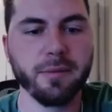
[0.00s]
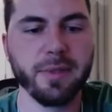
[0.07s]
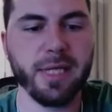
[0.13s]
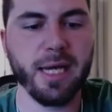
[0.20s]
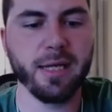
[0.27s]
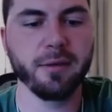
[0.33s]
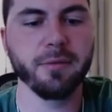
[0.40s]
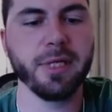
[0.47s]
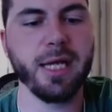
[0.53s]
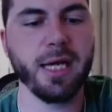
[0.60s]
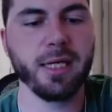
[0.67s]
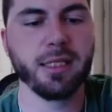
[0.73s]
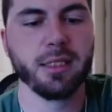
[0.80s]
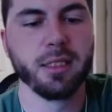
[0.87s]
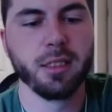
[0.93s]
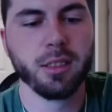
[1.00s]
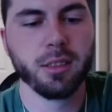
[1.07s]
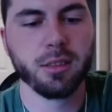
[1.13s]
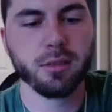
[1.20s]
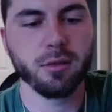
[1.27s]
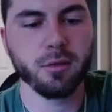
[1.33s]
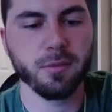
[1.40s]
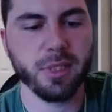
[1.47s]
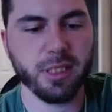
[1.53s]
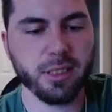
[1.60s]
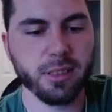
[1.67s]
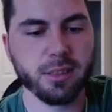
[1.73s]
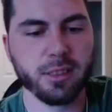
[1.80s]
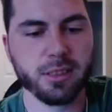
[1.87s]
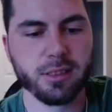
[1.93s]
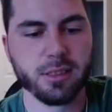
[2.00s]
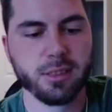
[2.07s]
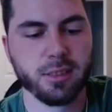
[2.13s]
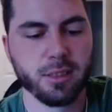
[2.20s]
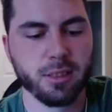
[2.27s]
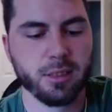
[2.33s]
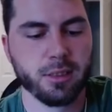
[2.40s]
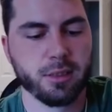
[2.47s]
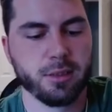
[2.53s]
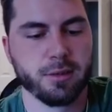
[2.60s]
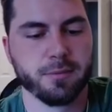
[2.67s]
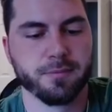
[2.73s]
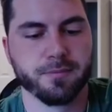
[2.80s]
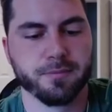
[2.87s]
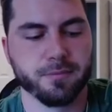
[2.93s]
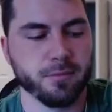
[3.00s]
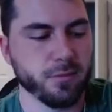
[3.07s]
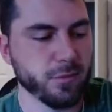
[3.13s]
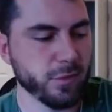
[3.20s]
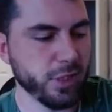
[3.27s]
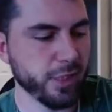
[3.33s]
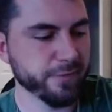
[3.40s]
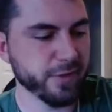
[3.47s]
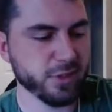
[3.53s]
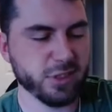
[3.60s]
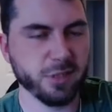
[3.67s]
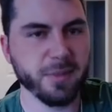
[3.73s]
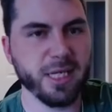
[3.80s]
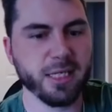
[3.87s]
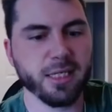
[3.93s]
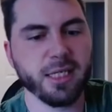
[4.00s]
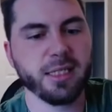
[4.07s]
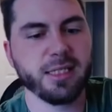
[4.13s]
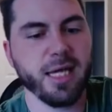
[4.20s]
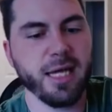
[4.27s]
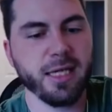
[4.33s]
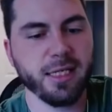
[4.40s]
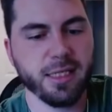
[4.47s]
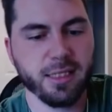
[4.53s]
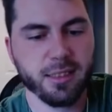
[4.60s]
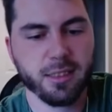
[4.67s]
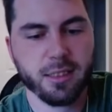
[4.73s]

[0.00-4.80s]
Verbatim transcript: we got it, we got it. Oh my goodness. I feel so bad, I'm gonna have to edit it.